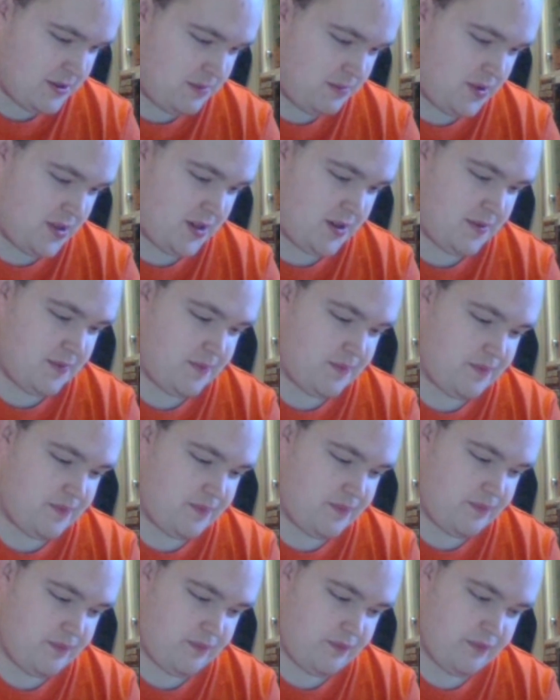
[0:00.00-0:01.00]
but you're
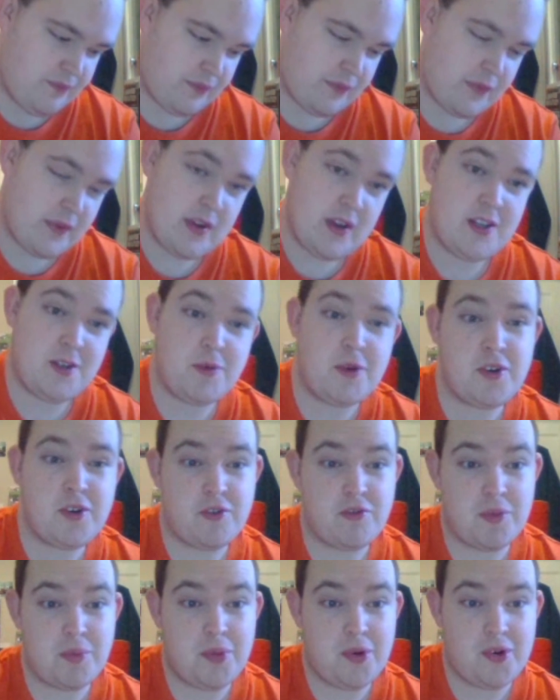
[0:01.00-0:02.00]
supposed
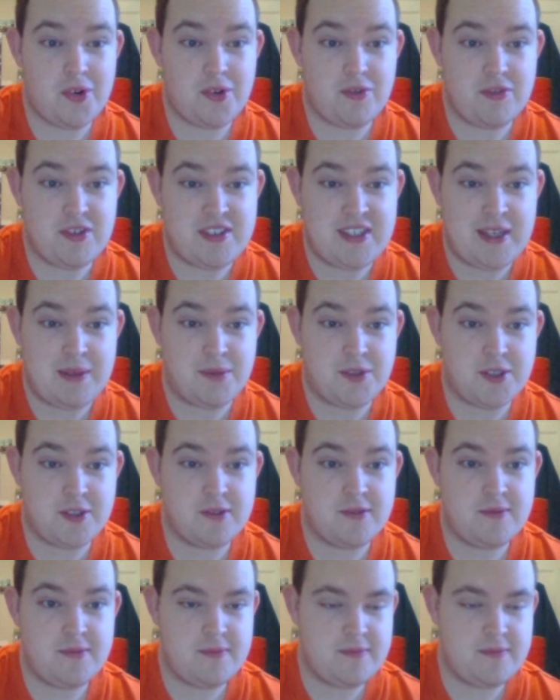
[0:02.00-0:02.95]
to report to reception.